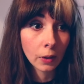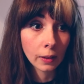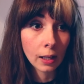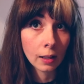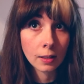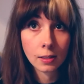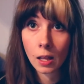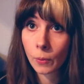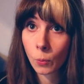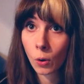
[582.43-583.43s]
but then this
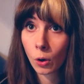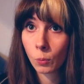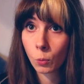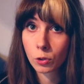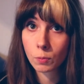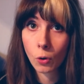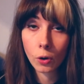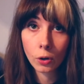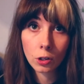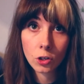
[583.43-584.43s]
other one was
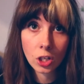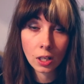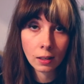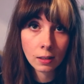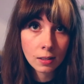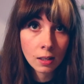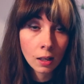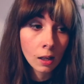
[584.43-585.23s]
more urgent.